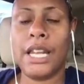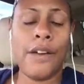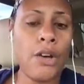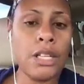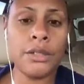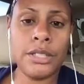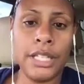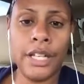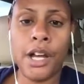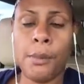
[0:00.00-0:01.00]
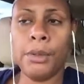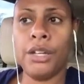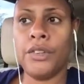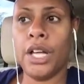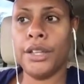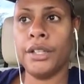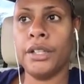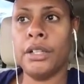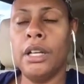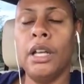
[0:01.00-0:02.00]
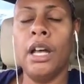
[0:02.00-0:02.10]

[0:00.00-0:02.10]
And I've also seen a couple of other